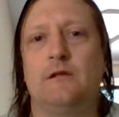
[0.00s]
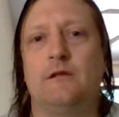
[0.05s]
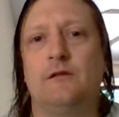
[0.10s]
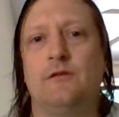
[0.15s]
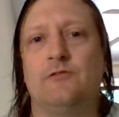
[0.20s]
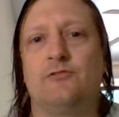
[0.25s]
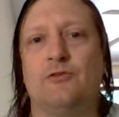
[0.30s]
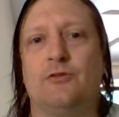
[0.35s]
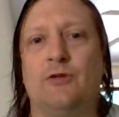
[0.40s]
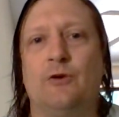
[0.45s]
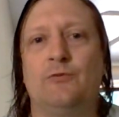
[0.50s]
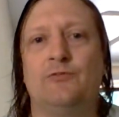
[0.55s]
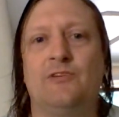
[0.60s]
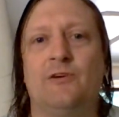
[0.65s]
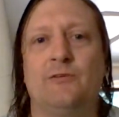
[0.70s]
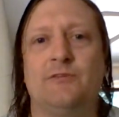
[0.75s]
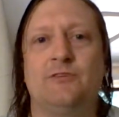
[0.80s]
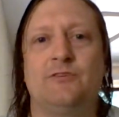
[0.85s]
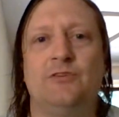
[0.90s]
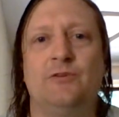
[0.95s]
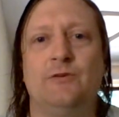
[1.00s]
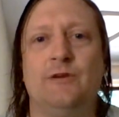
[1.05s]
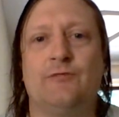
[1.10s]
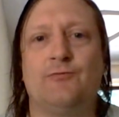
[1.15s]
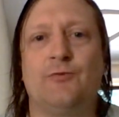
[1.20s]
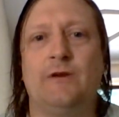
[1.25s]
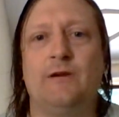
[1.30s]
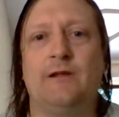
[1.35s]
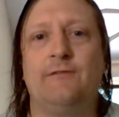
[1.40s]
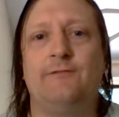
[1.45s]
So those are the two
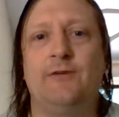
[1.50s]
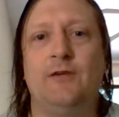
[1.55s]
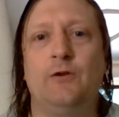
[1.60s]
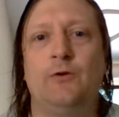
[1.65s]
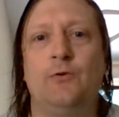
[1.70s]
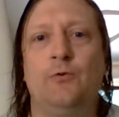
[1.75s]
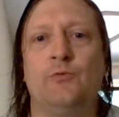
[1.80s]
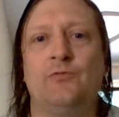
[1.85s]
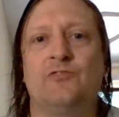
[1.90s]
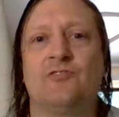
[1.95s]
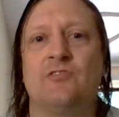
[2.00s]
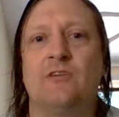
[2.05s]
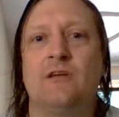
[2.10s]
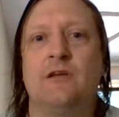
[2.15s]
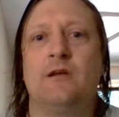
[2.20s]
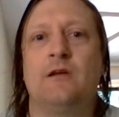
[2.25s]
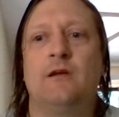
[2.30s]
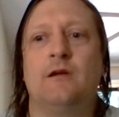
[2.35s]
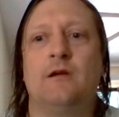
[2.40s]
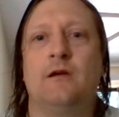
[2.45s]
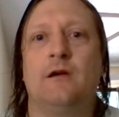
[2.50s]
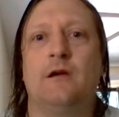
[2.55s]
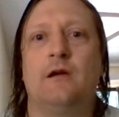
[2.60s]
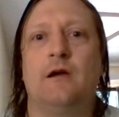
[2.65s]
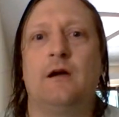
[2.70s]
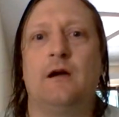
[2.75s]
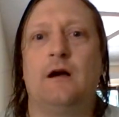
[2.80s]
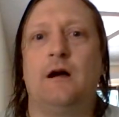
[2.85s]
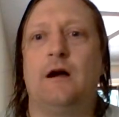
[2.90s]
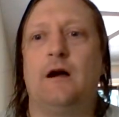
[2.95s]
differing views
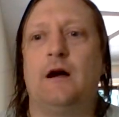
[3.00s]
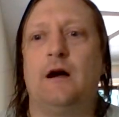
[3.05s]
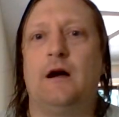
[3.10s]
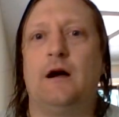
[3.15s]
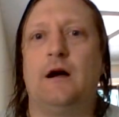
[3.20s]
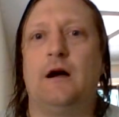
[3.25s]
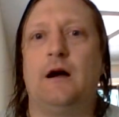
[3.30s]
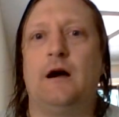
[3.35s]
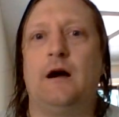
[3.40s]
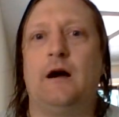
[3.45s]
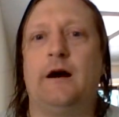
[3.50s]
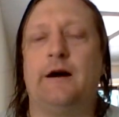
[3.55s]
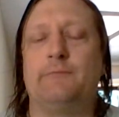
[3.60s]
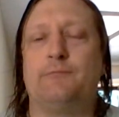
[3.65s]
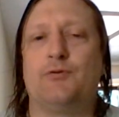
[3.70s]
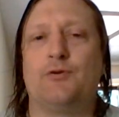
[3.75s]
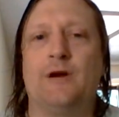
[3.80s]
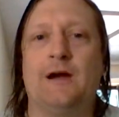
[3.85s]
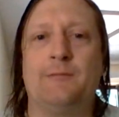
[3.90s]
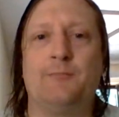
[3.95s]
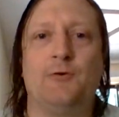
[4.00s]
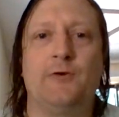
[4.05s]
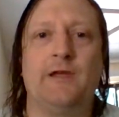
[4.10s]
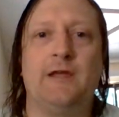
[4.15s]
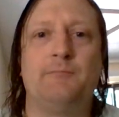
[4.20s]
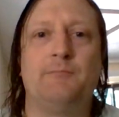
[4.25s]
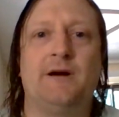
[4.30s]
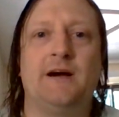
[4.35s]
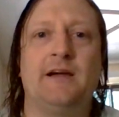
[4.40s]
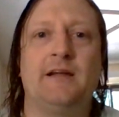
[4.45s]
on
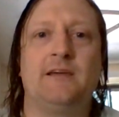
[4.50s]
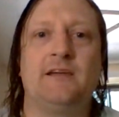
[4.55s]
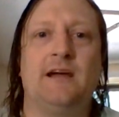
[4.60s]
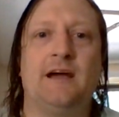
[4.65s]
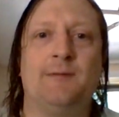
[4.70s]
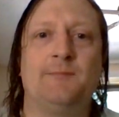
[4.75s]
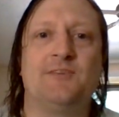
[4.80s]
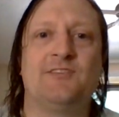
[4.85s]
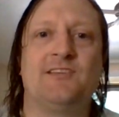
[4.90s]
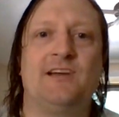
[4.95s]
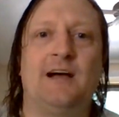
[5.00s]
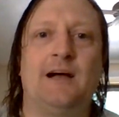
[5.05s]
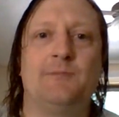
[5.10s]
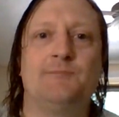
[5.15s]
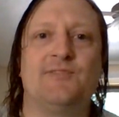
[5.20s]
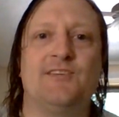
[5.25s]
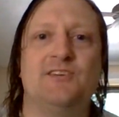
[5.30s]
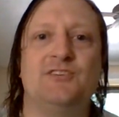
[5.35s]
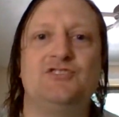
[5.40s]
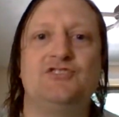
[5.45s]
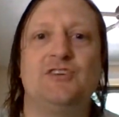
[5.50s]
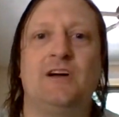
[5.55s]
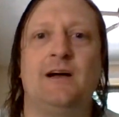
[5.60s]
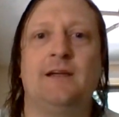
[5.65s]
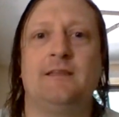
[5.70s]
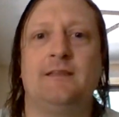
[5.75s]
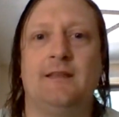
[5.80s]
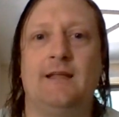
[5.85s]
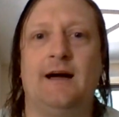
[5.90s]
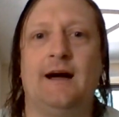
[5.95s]
property by Thomas Hobbes and
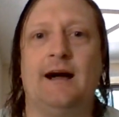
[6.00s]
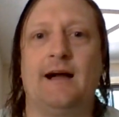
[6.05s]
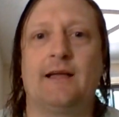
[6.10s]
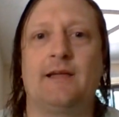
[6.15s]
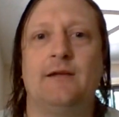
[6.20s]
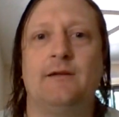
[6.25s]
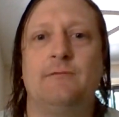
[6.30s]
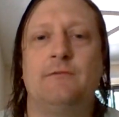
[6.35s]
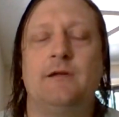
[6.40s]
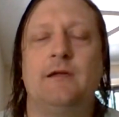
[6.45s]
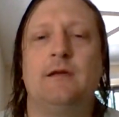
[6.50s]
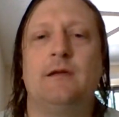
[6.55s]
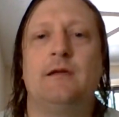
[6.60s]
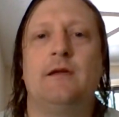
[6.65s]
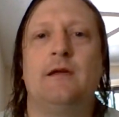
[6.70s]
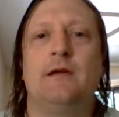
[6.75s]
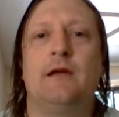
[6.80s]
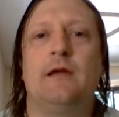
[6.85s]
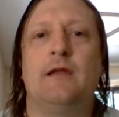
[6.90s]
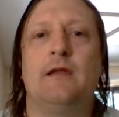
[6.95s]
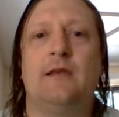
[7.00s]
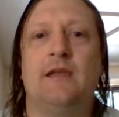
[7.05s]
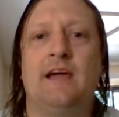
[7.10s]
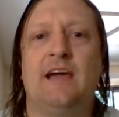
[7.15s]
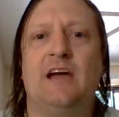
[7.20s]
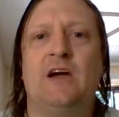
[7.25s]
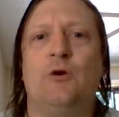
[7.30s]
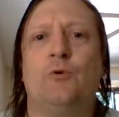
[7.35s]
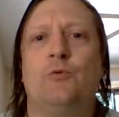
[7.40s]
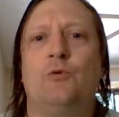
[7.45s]
John Locke.
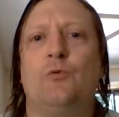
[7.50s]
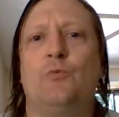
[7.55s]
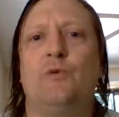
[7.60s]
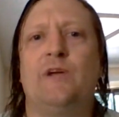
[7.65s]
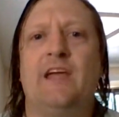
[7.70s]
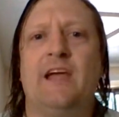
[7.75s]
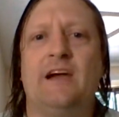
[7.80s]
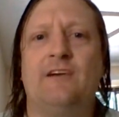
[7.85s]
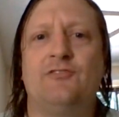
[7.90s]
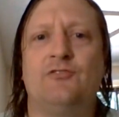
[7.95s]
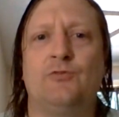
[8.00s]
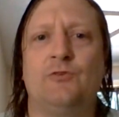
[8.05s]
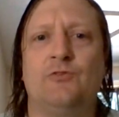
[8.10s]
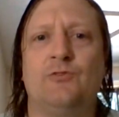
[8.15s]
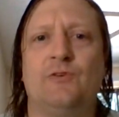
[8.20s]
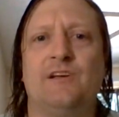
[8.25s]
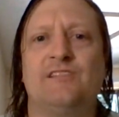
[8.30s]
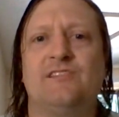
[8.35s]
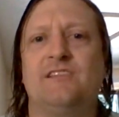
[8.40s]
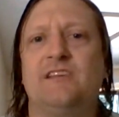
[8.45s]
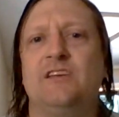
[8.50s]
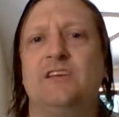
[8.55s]
Now, we have to address the